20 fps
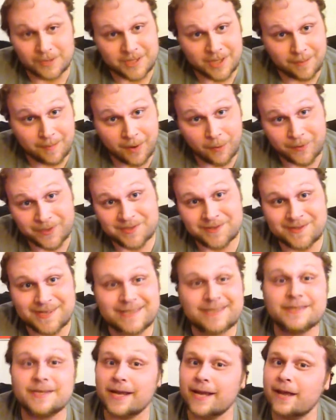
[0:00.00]
What's up, my wizards?
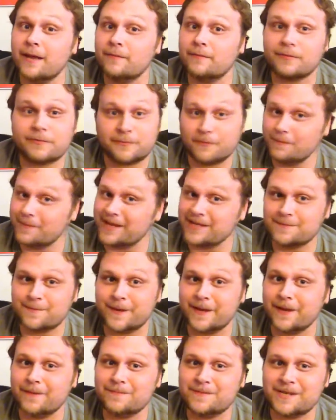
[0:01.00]
It's Dev from
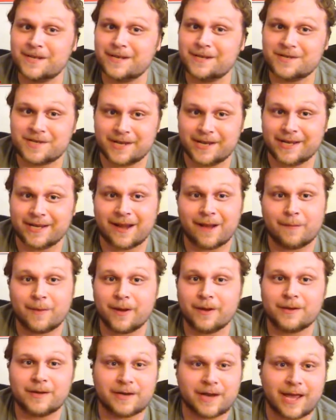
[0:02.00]
SBMTG, and I'm
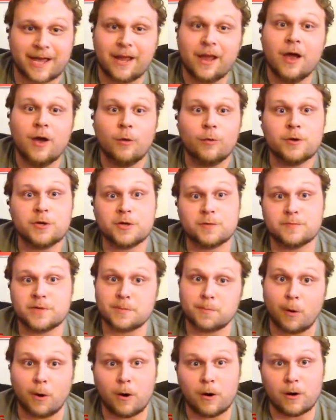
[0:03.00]
here today with some
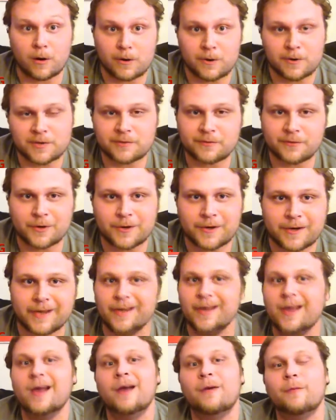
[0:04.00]
spoilers for
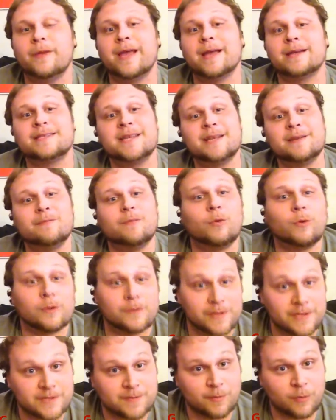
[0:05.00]
you. We got 10 more
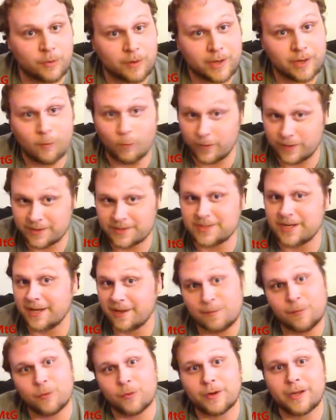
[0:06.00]
this morning,
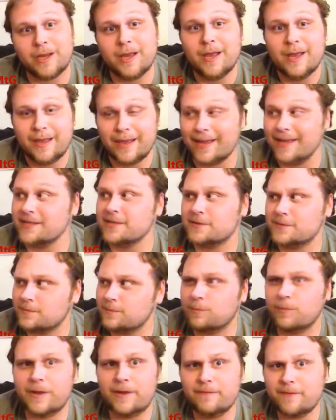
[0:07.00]
Wednesday morning, as
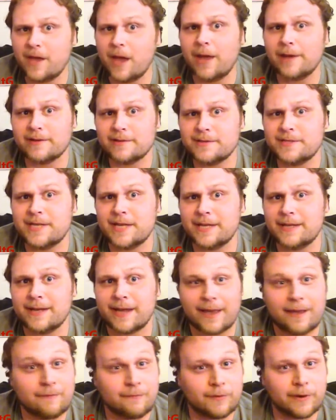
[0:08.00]
we've gotten 10
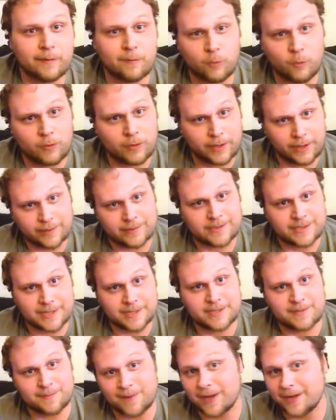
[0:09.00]
every morning
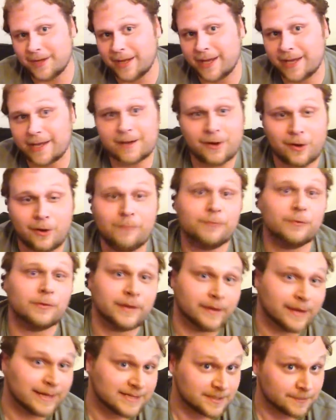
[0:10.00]
since Monday, and
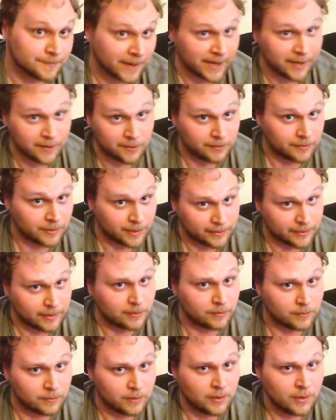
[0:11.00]
hopefully that's the pattern that
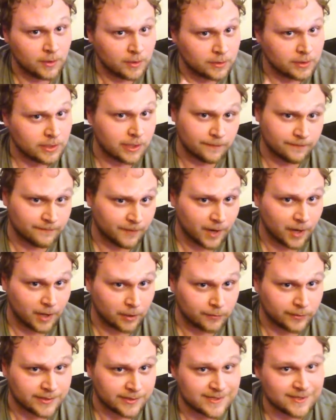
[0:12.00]
they'll keep
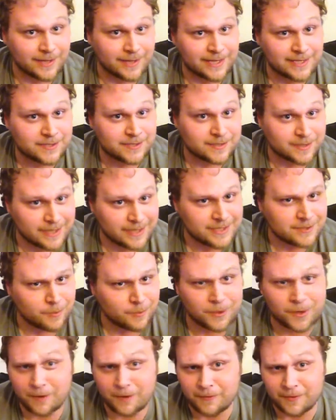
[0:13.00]
following. So let's
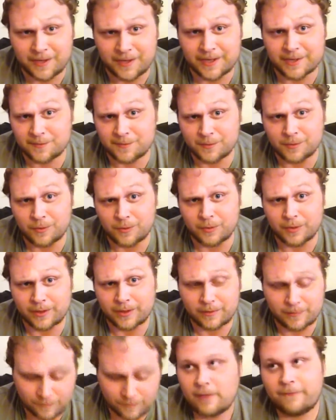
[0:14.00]
run over these real
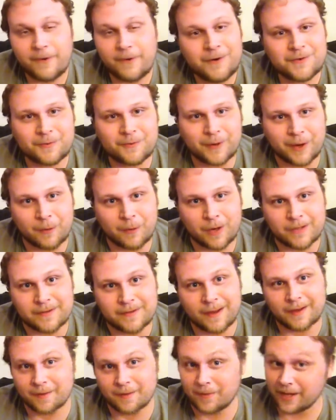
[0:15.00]
quick. The first one I want
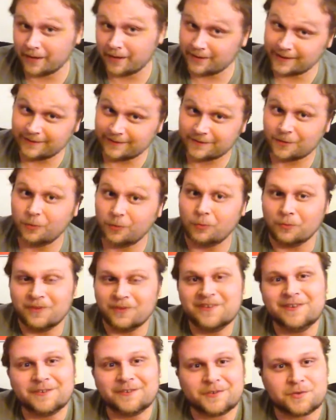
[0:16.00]
to talk about is cool.
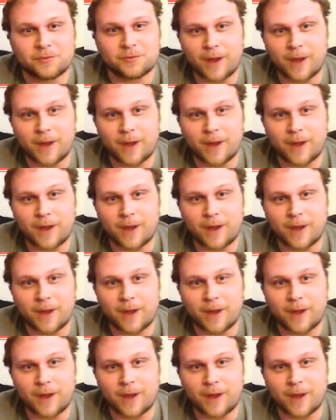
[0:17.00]
This is